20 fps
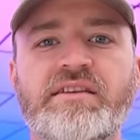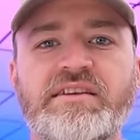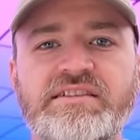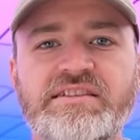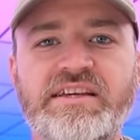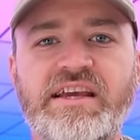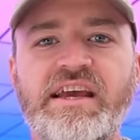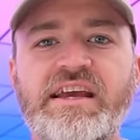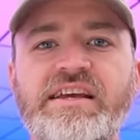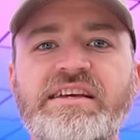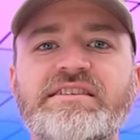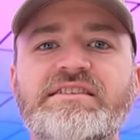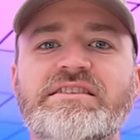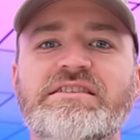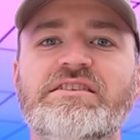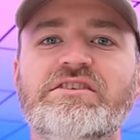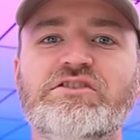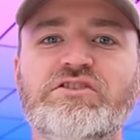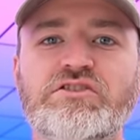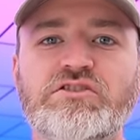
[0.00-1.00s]
this case,
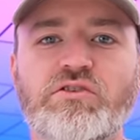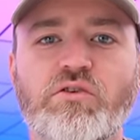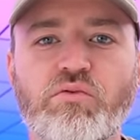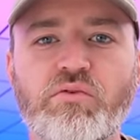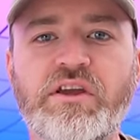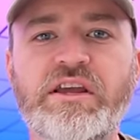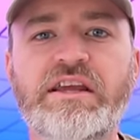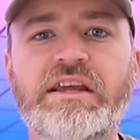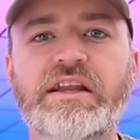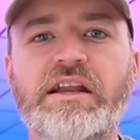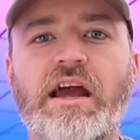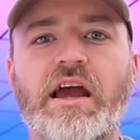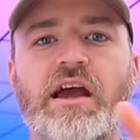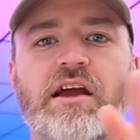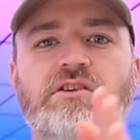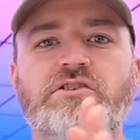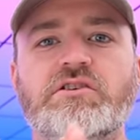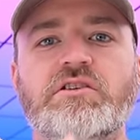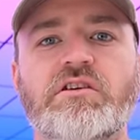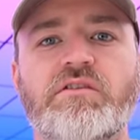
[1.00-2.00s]
the screen
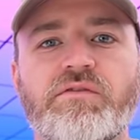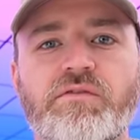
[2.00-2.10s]
actually